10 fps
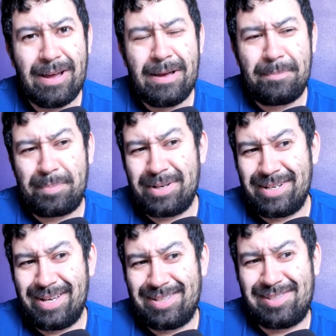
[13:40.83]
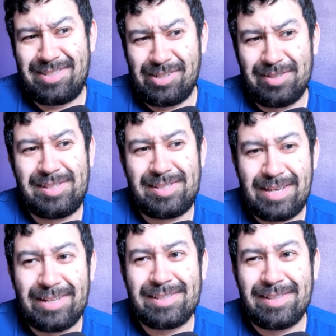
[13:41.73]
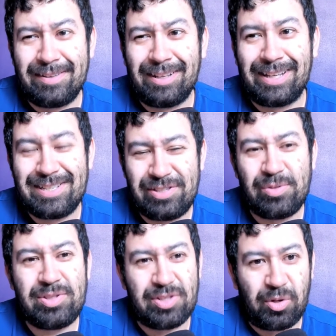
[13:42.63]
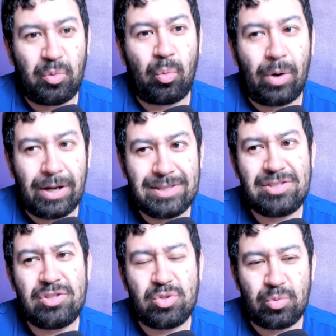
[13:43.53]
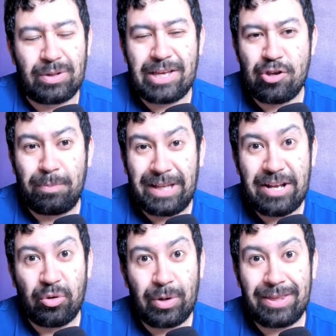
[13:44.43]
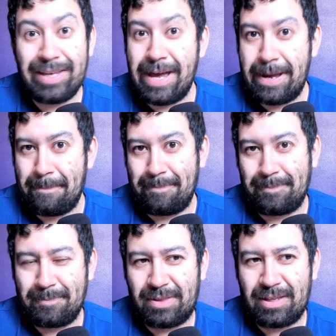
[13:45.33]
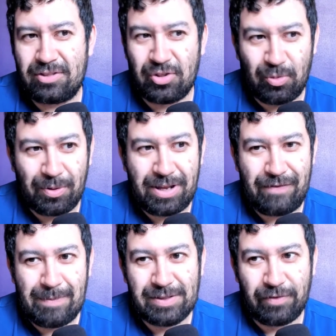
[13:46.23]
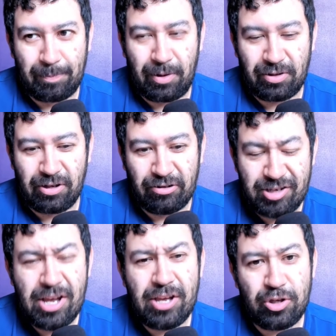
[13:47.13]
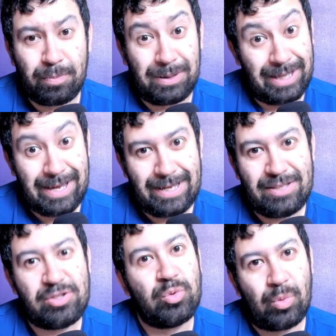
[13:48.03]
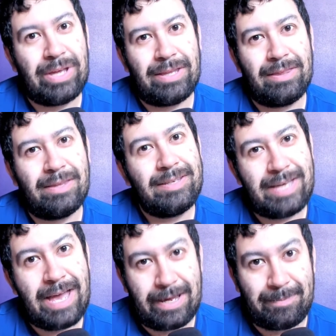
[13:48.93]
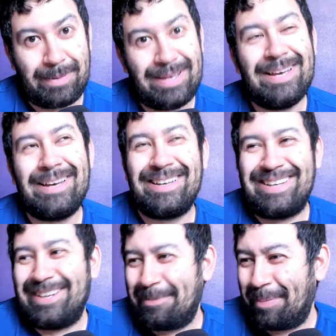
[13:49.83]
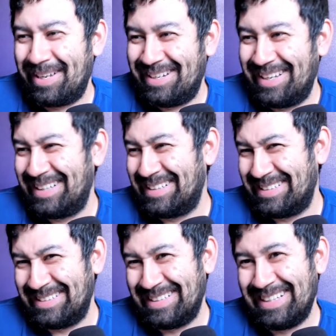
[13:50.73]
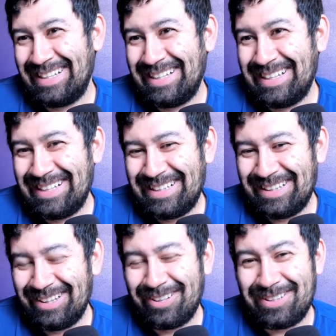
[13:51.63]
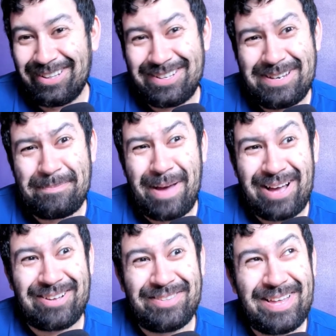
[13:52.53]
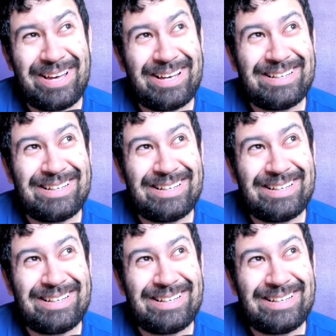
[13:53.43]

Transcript: But it still stings nonetheless. You still want to, like, you play to win the game. To quote a famous football coach, you play to win the game. But looking back on that,